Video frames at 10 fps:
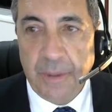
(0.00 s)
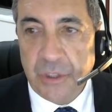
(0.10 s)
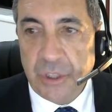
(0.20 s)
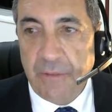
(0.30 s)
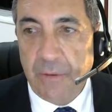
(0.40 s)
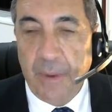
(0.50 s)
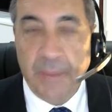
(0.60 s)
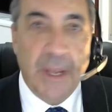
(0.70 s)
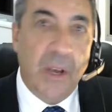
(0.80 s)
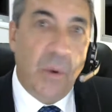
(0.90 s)
the share for a
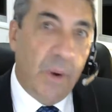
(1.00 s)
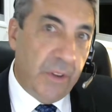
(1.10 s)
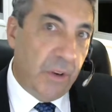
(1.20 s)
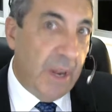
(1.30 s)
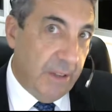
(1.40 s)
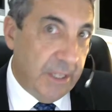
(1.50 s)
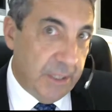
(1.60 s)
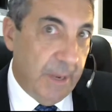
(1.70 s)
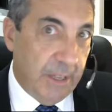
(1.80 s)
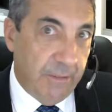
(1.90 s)
moment. One of the great things
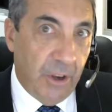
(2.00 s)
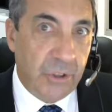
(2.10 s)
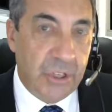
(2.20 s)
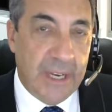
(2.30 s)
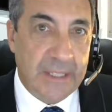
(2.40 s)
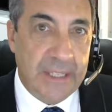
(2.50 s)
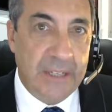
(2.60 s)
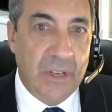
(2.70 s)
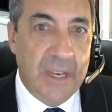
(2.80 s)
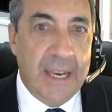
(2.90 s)
about the flowcharts
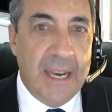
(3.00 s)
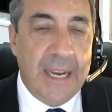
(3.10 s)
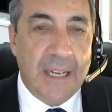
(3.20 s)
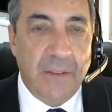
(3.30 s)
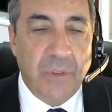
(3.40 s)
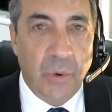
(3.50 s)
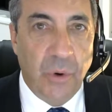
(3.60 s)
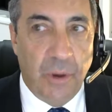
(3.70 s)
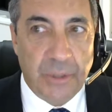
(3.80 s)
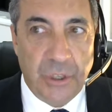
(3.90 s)
is it gives you an
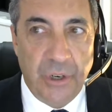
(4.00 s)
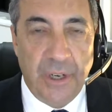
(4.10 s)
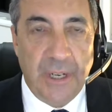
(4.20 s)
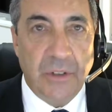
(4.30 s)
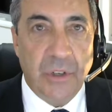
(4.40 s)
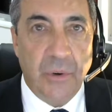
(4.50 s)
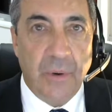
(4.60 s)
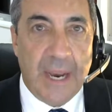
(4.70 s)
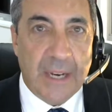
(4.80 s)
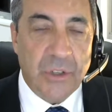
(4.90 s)
opportunity to
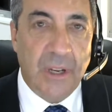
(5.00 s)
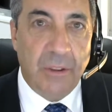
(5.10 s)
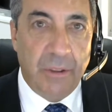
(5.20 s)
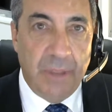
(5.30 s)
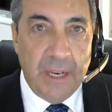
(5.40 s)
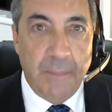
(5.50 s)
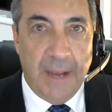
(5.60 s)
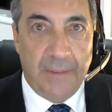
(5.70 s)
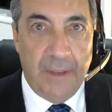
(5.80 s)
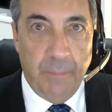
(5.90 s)
actually think
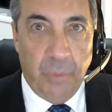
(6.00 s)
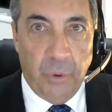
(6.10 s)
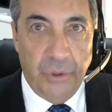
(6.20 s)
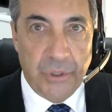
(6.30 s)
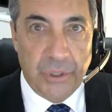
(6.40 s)
about the important